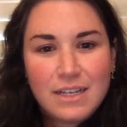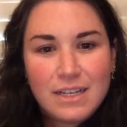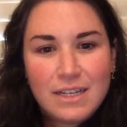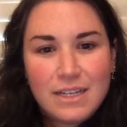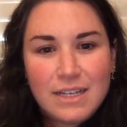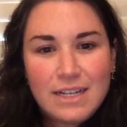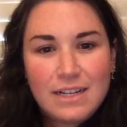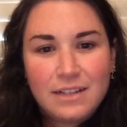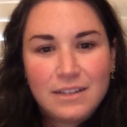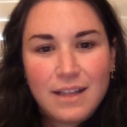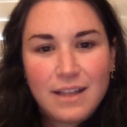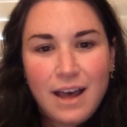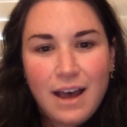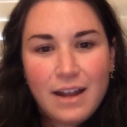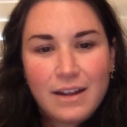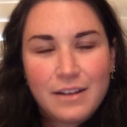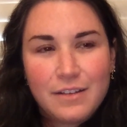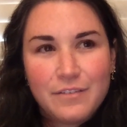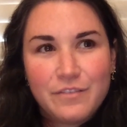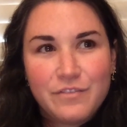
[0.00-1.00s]
need a
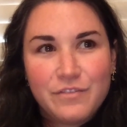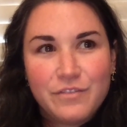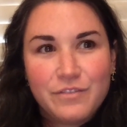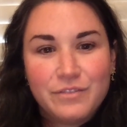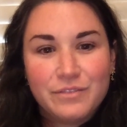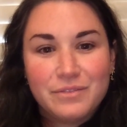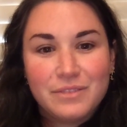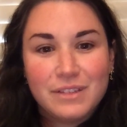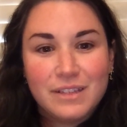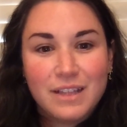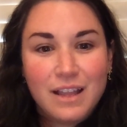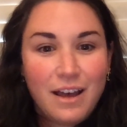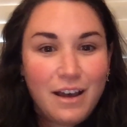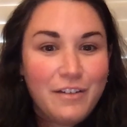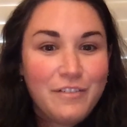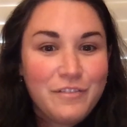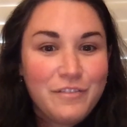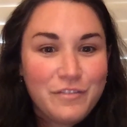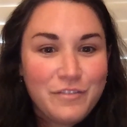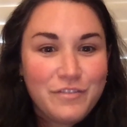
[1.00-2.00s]
lot of
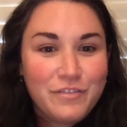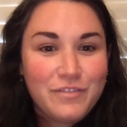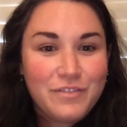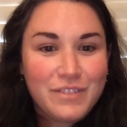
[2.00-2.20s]
love